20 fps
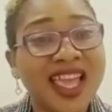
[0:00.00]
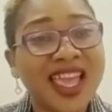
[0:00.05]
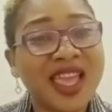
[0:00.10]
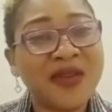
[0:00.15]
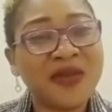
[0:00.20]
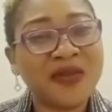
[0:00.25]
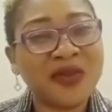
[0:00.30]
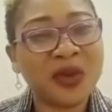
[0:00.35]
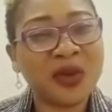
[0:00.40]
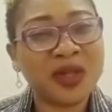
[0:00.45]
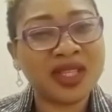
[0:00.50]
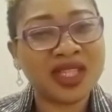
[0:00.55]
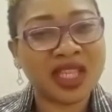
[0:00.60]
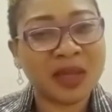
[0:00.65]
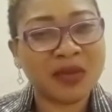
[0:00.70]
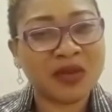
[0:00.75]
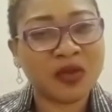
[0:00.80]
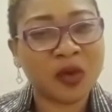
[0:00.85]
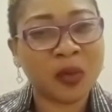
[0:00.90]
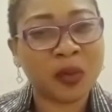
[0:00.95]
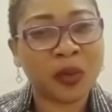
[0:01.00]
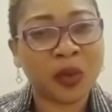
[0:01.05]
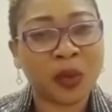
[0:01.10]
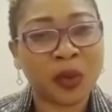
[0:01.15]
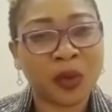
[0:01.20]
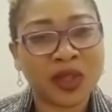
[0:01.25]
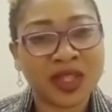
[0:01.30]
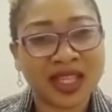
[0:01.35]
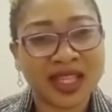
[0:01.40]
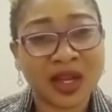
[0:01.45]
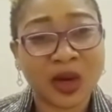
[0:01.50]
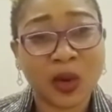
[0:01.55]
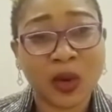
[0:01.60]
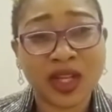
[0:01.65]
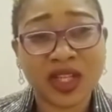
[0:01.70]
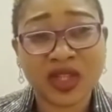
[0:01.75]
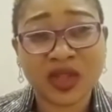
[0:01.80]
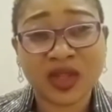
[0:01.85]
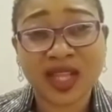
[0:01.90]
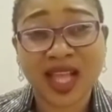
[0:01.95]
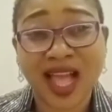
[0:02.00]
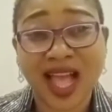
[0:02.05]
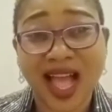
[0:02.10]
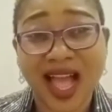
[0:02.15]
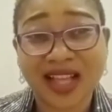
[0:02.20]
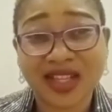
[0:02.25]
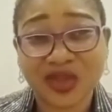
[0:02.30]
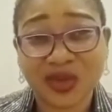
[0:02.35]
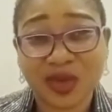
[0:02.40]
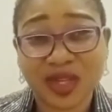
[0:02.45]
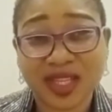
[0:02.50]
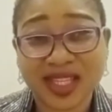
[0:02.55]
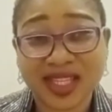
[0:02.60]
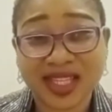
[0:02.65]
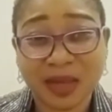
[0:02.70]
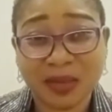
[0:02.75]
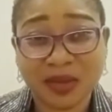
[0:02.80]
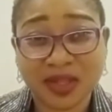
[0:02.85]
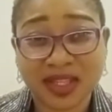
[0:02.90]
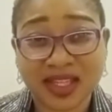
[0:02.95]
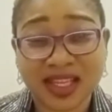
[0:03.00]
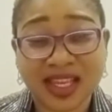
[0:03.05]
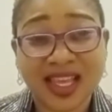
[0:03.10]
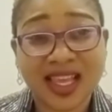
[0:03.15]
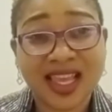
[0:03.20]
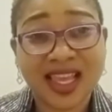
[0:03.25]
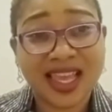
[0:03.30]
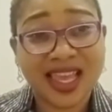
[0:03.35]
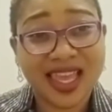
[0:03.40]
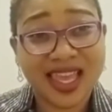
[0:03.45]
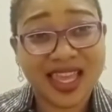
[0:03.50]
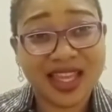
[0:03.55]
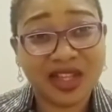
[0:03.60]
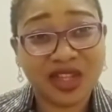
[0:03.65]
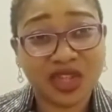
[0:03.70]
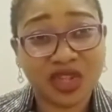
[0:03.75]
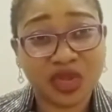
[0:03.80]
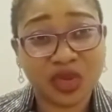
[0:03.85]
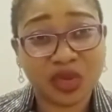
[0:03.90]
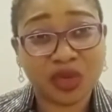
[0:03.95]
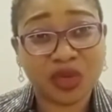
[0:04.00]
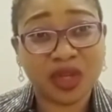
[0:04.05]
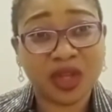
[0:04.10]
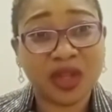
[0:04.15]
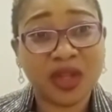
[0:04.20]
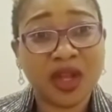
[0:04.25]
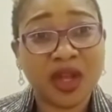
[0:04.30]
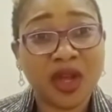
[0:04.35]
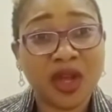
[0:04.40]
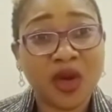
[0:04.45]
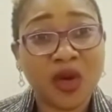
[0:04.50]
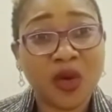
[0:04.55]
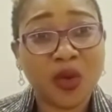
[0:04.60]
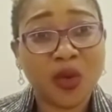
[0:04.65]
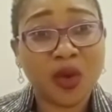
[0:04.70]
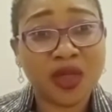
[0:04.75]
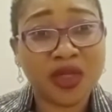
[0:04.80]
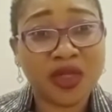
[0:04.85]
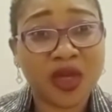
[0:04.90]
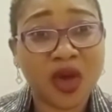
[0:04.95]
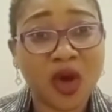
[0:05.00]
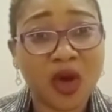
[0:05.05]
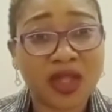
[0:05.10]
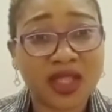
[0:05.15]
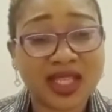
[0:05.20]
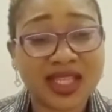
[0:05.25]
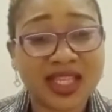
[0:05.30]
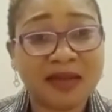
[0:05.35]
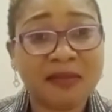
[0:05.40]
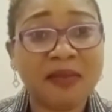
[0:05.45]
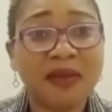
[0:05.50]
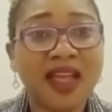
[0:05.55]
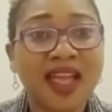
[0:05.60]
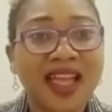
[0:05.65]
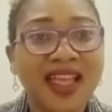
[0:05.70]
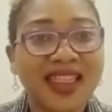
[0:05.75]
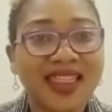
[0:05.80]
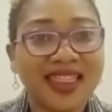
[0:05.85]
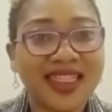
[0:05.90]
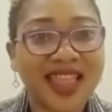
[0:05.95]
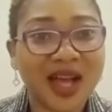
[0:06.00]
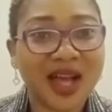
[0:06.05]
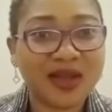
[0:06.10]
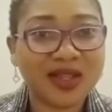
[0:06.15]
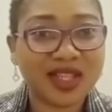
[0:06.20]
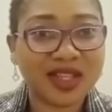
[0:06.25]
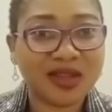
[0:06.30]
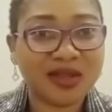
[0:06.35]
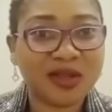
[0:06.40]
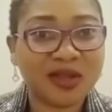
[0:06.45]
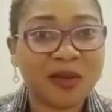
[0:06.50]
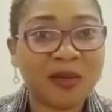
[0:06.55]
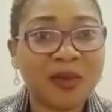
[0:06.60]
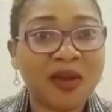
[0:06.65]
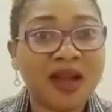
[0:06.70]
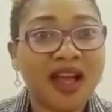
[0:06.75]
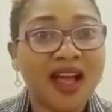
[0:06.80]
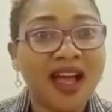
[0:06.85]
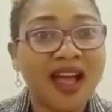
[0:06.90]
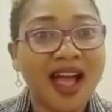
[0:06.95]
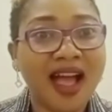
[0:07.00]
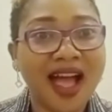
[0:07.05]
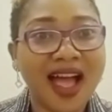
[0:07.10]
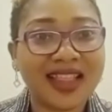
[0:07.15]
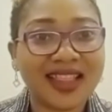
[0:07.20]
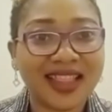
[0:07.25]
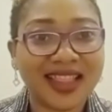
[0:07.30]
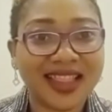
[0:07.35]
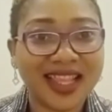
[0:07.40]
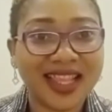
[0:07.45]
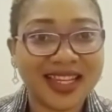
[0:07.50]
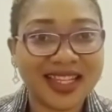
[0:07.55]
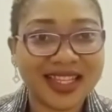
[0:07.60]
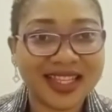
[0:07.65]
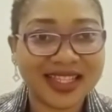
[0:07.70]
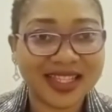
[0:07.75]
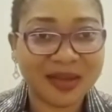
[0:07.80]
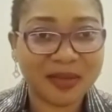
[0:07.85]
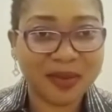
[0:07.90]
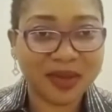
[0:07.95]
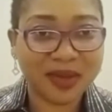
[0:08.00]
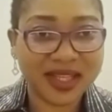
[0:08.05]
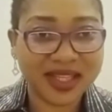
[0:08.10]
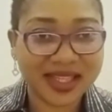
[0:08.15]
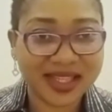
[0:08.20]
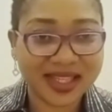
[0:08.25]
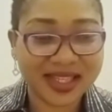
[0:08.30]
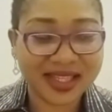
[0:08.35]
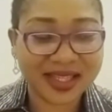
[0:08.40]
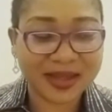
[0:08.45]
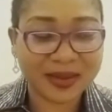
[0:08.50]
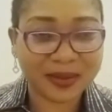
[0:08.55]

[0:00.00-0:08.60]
a few tips for promoting question answering tips in children with autism, Down syndrome, and learning disabilities.